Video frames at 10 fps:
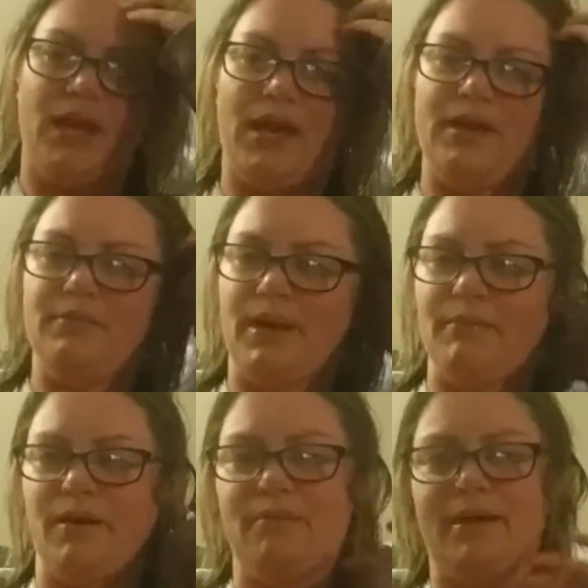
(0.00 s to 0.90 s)
And my
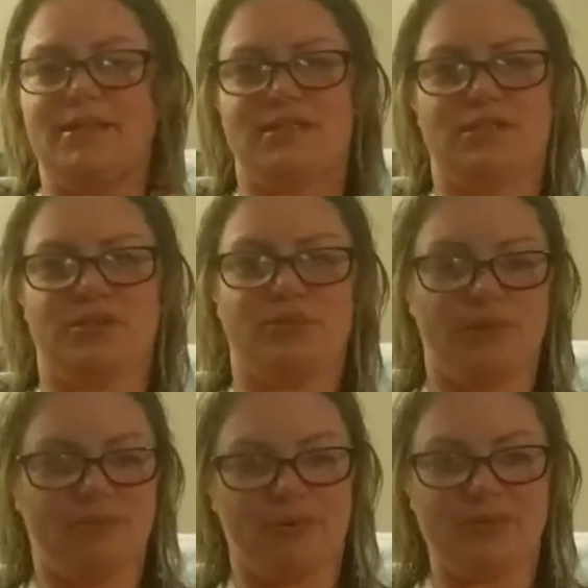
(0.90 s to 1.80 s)
mom and my sister
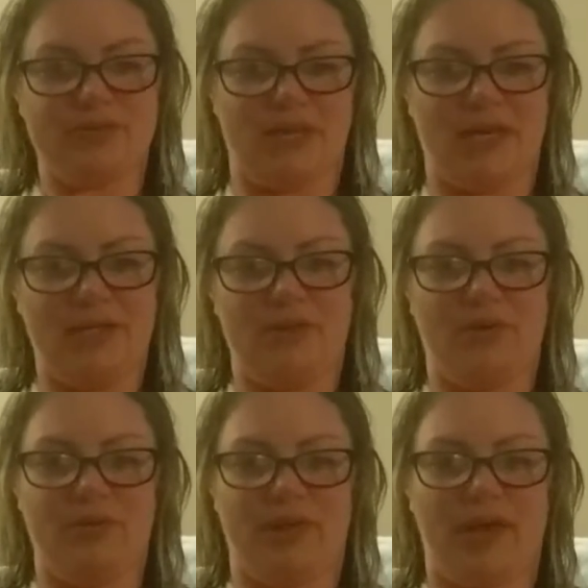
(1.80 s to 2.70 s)
were both saying,
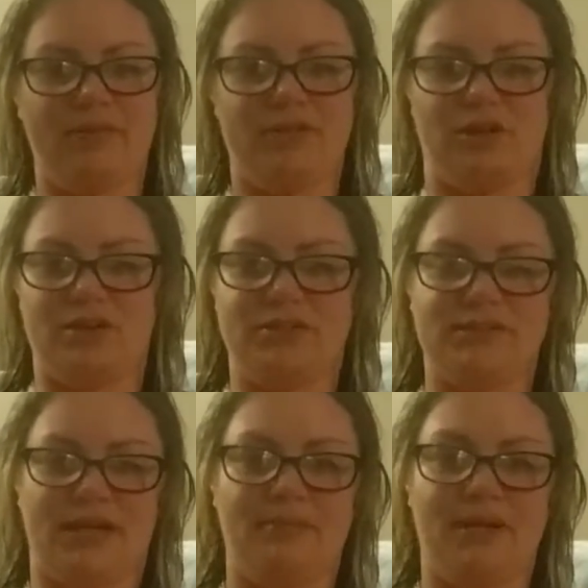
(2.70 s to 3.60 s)
that the doctor
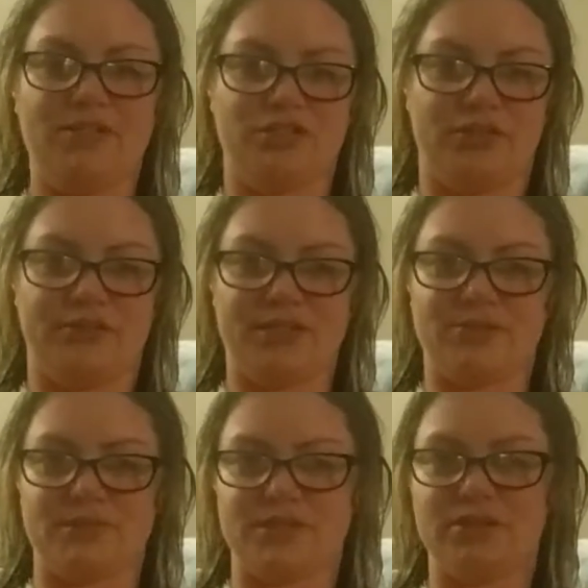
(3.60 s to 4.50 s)
said my
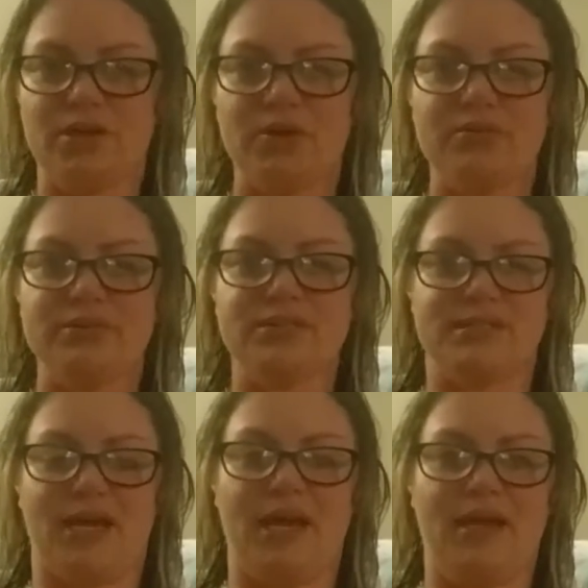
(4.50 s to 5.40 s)
cervix was
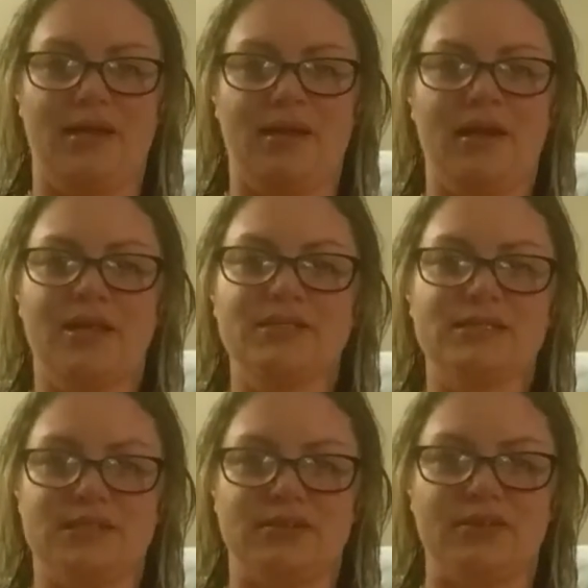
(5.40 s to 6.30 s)
closed and
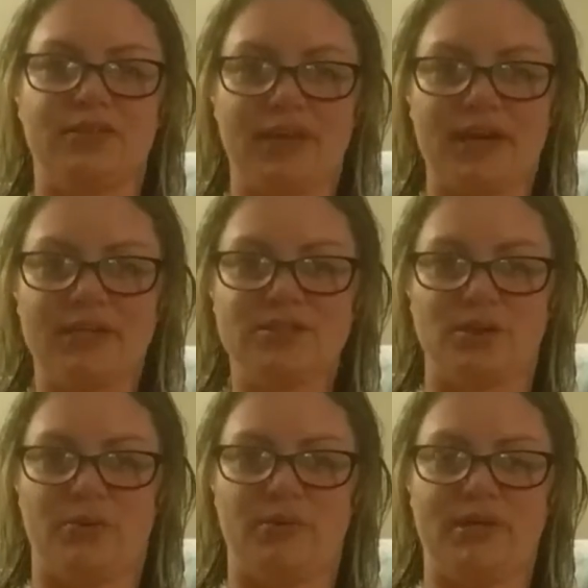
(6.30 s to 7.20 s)
still thick,
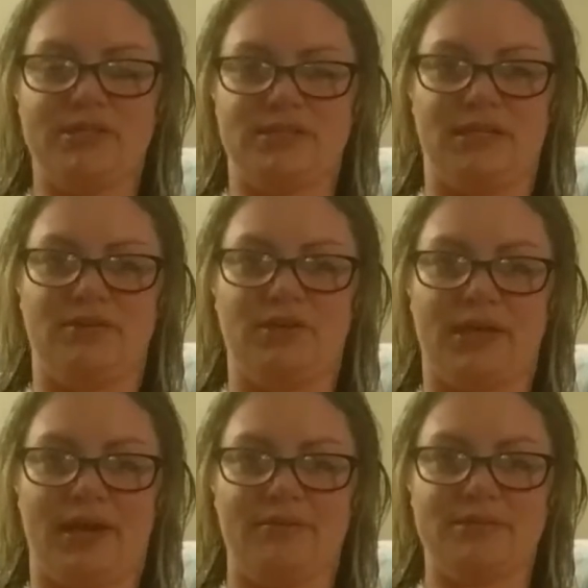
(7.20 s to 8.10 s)
so it didn't look
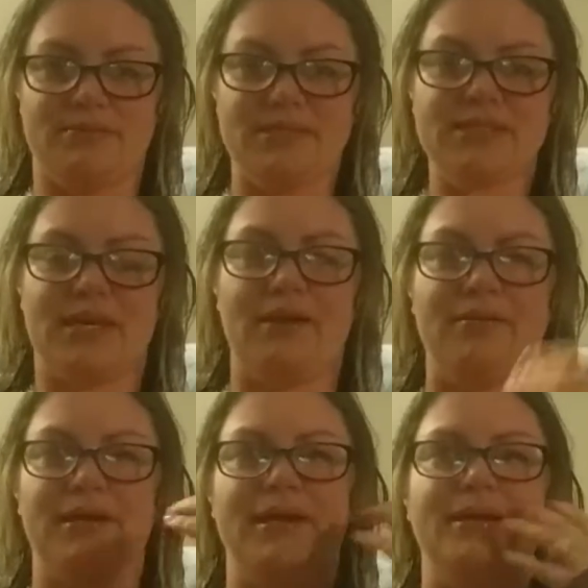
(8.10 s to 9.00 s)
like I was
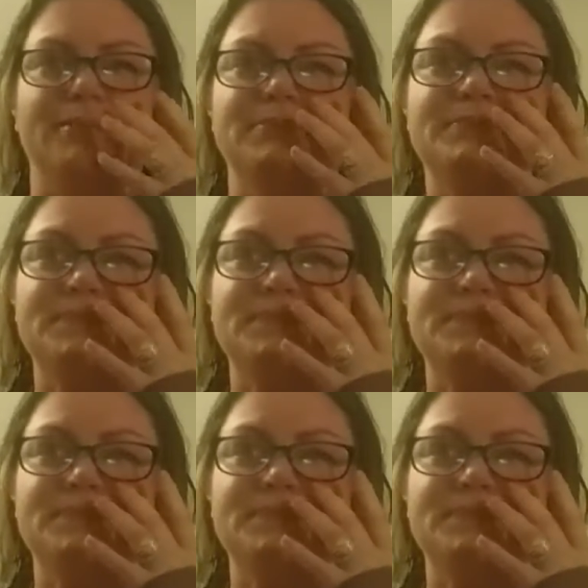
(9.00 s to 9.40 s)
miscarrying.